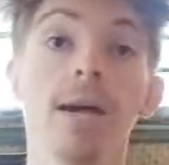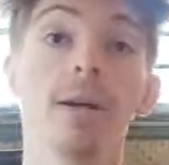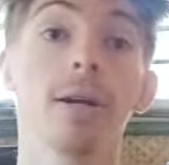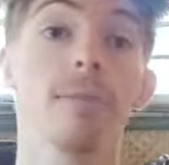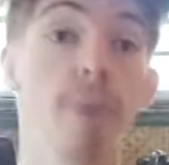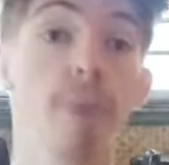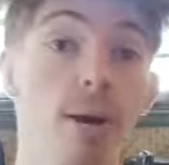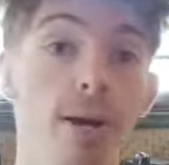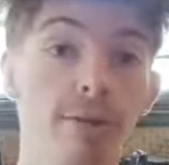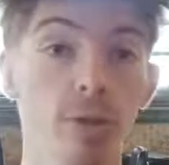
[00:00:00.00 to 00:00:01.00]

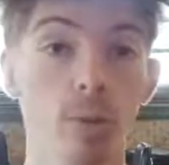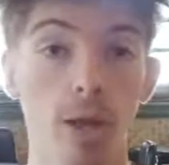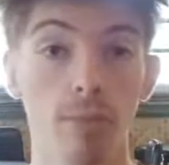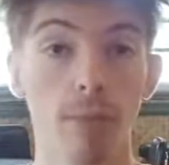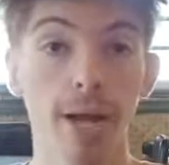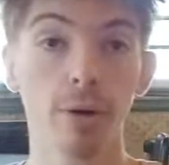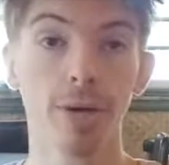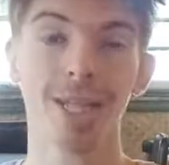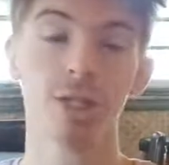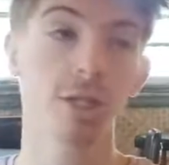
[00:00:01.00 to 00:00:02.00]
comparative to other
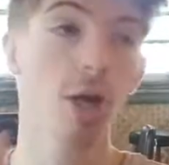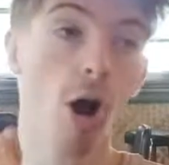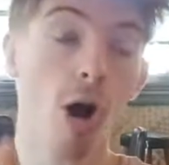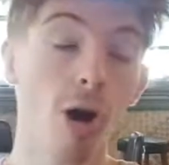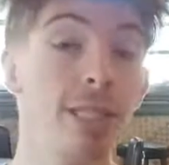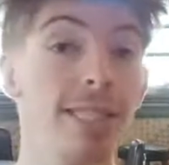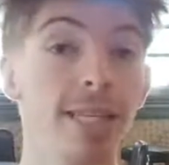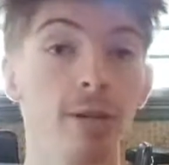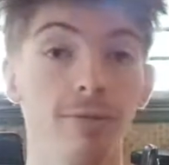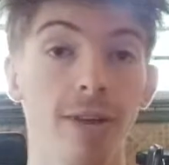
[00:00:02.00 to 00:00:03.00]
micronations are
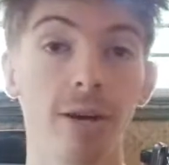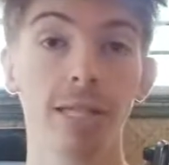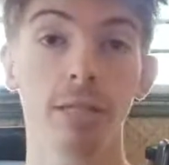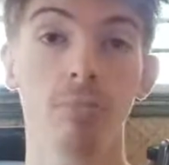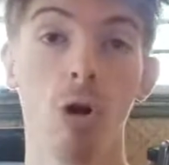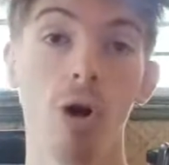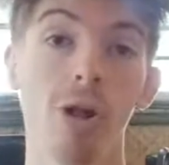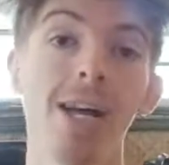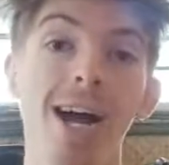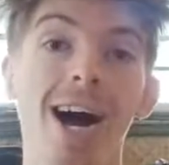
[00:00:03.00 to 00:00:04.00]
still very small
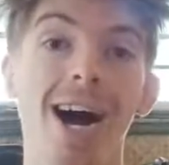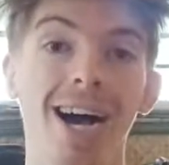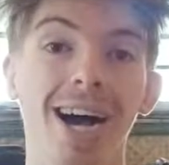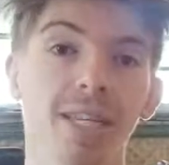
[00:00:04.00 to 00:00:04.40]
uh,